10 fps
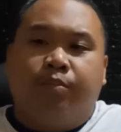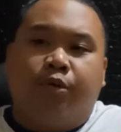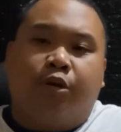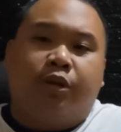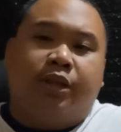
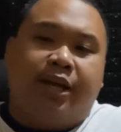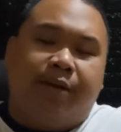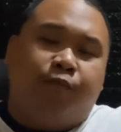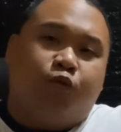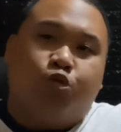brought
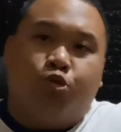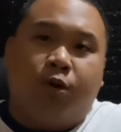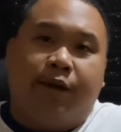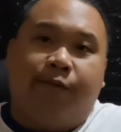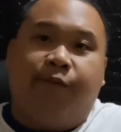him
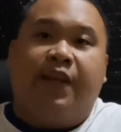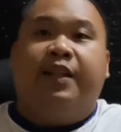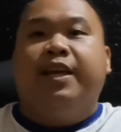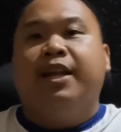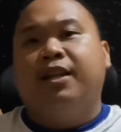to a vet
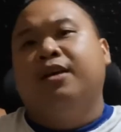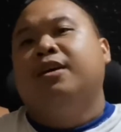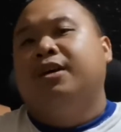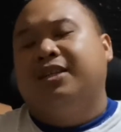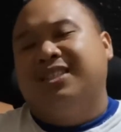yet,
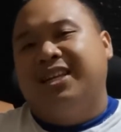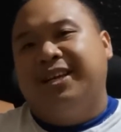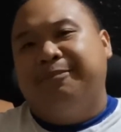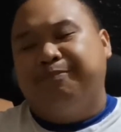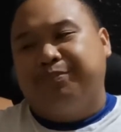kasi